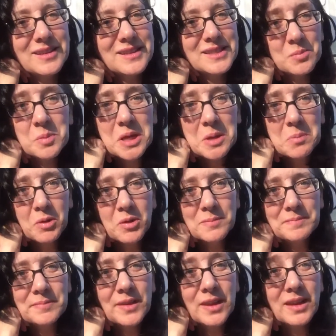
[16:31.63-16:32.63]
some
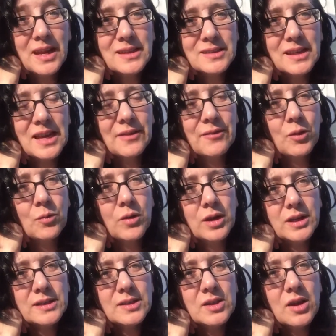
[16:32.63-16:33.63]
people, Lynette Zang for
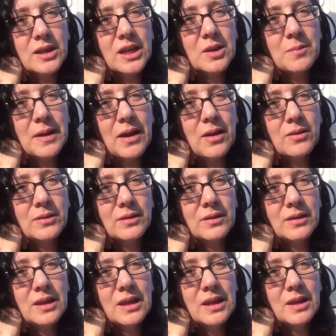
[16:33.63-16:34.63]
one, is talking about
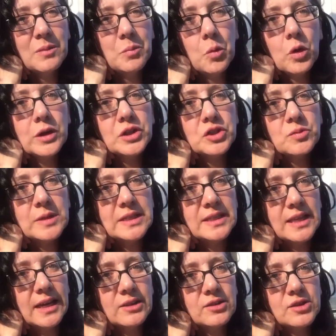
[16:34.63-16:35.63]
the mortgage
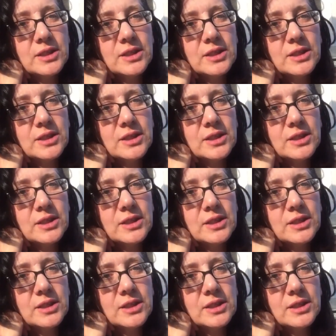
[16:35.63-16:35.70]
reset.